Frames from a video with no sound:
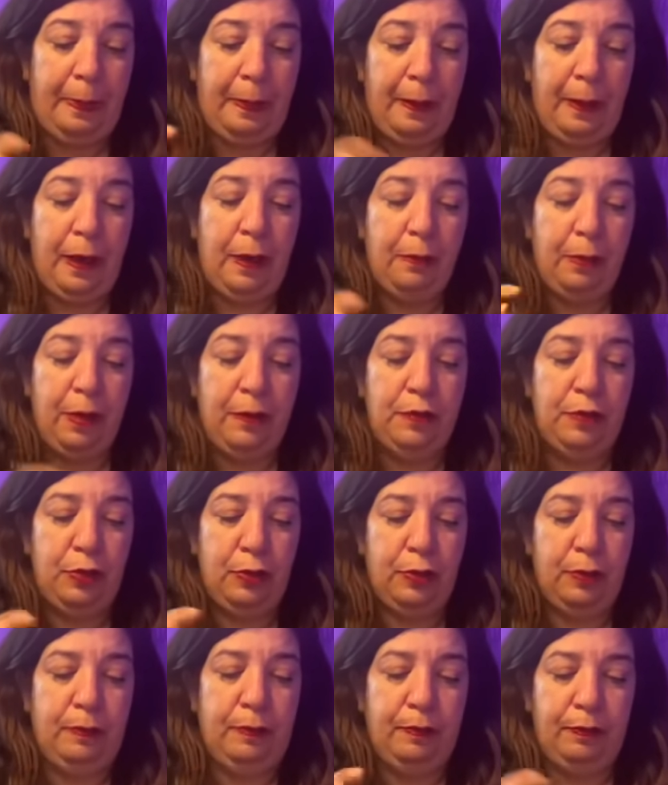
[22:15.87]
above
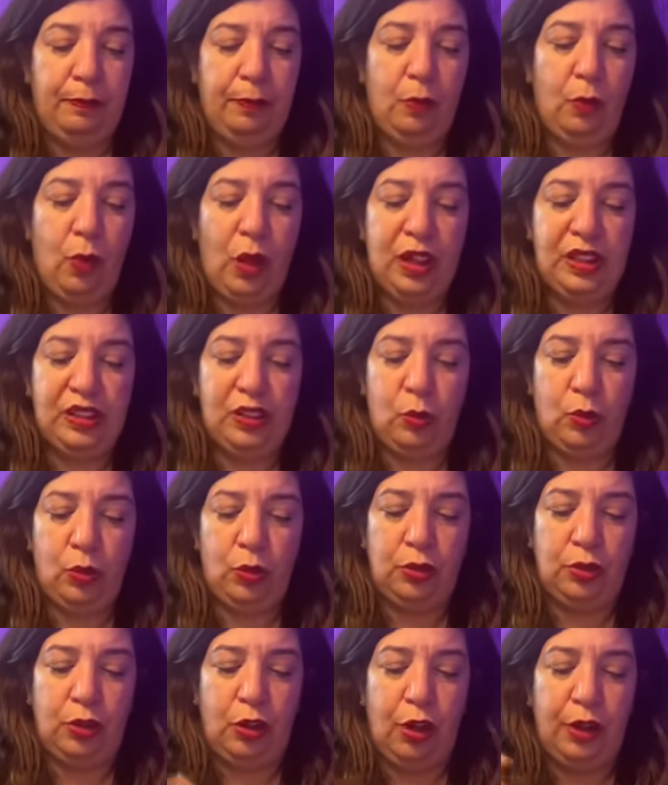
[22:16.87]
you. Why is the
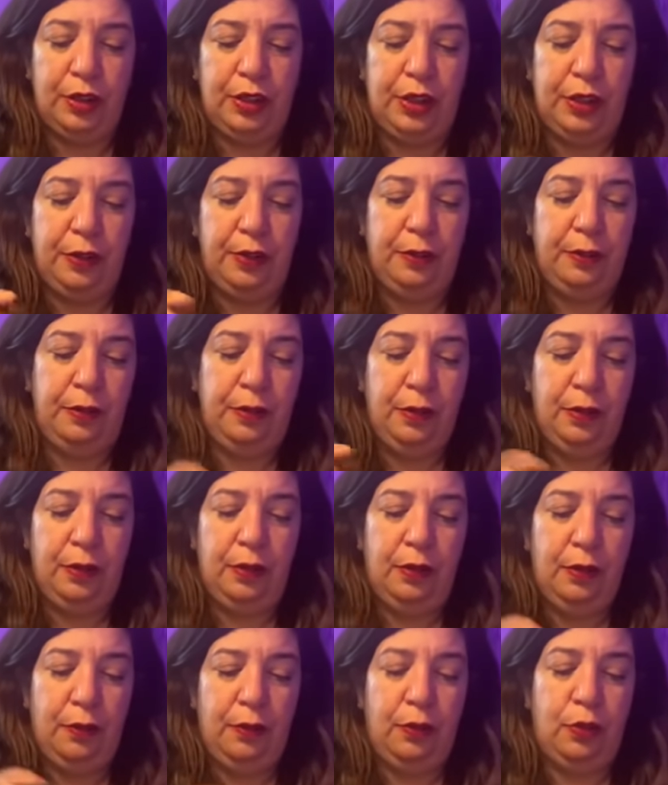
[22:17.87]
World card here
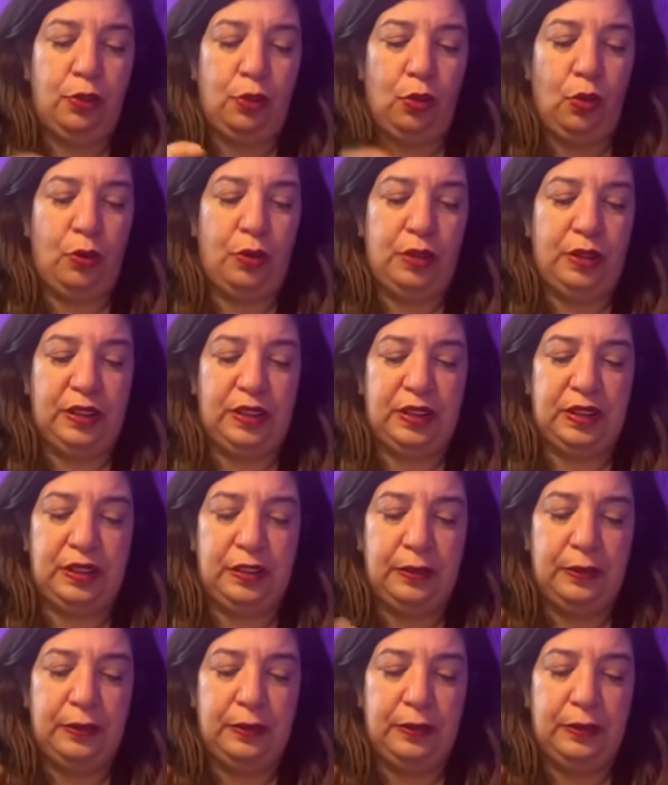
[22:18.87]
for Taurus?